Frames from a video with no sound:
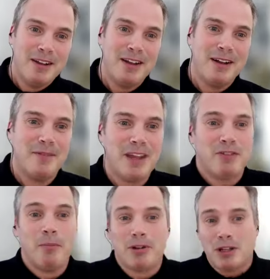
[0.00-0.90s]
that
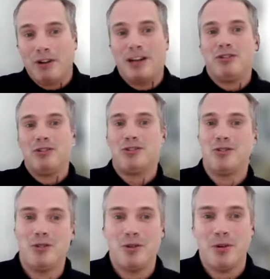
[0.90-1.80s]
will motivate you
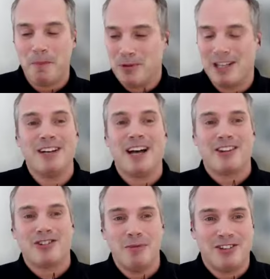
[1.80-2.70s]
to put in
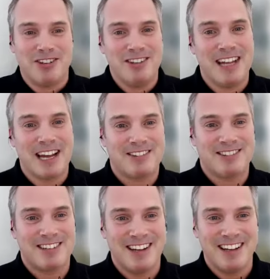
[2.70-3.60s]
another submission
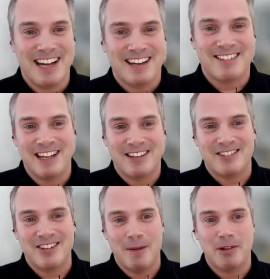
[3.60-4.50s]
next
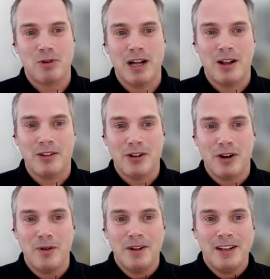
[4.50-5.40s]
time as well.
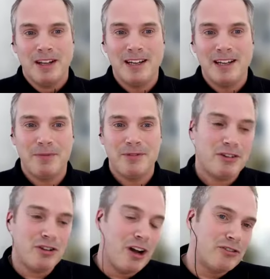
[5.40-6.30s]
So the
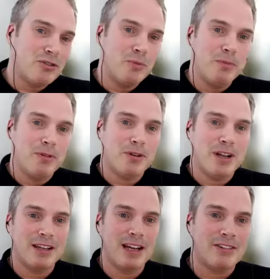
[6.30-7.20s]
chance to
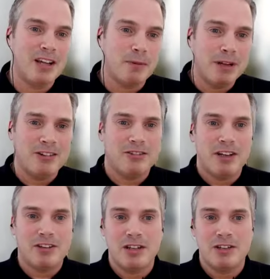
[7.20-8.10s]
getting accepted
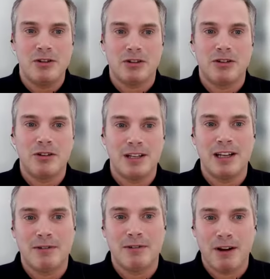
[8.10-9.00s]
is not
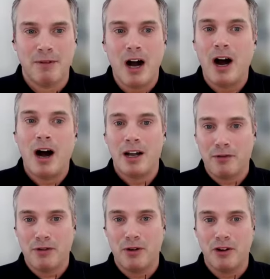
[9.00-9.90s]
that very high,
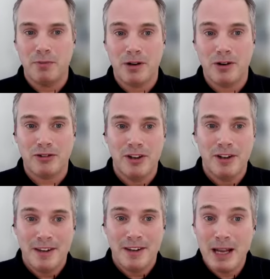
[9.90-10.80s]
of course, because
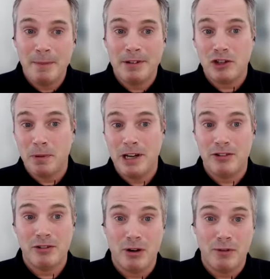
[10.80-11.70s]
there are limited
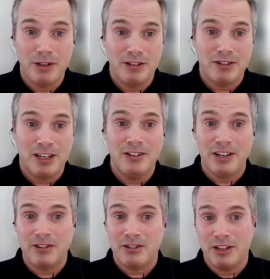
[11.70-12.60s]
spaces of these key
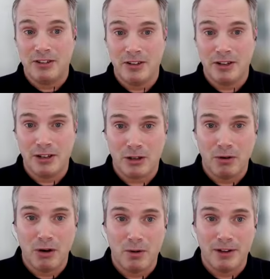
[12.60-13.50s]
sessions at the
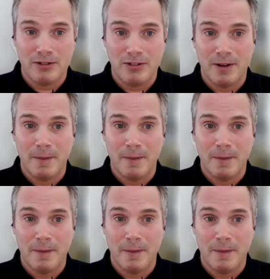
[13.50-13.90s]
Congress.